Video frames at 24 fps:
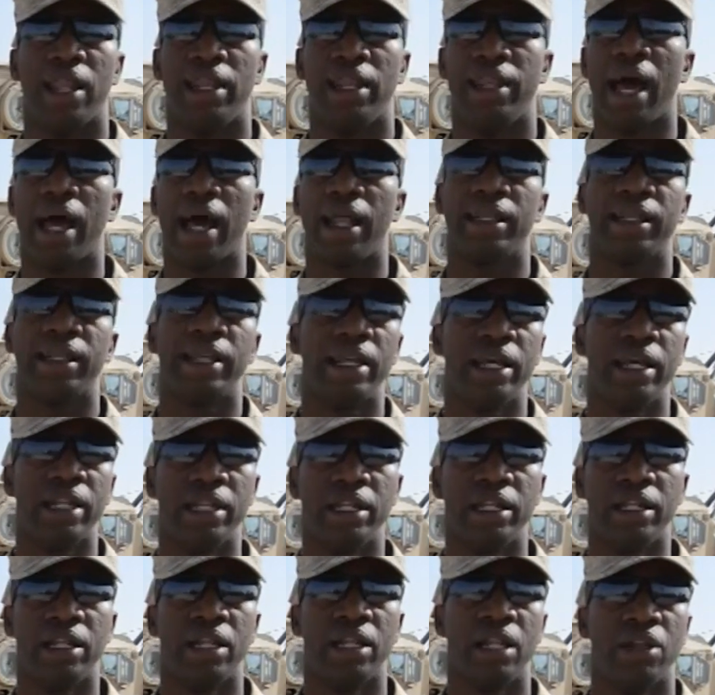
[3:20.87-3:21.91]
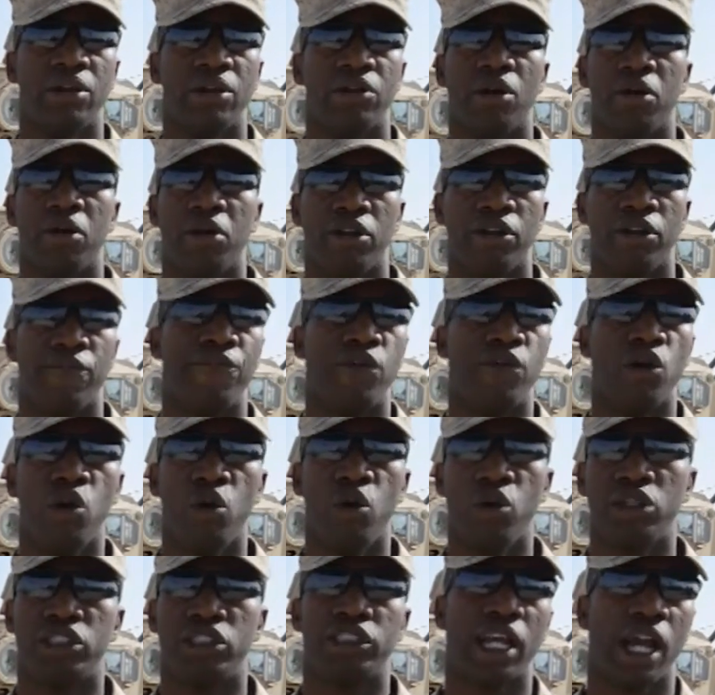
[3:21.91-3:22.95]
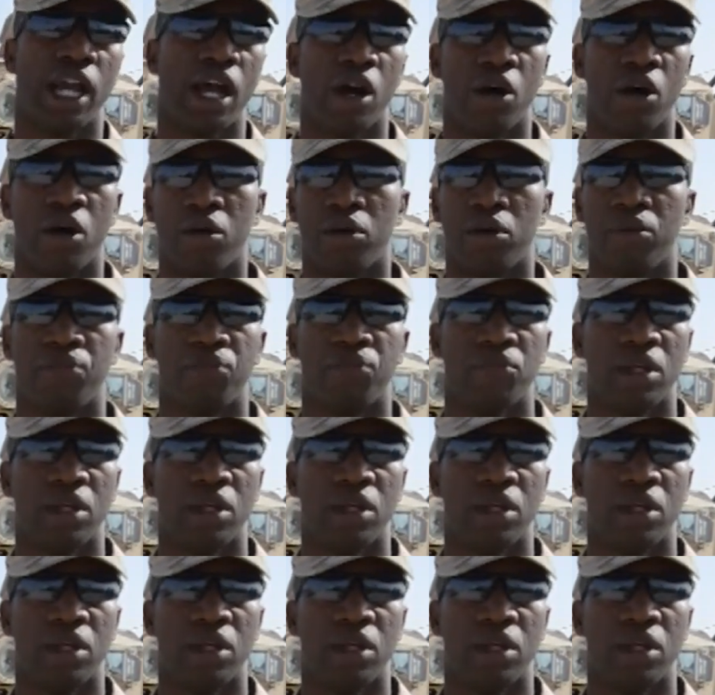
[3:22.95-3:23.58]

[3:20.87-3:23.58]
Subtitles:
not in getting the food, chow,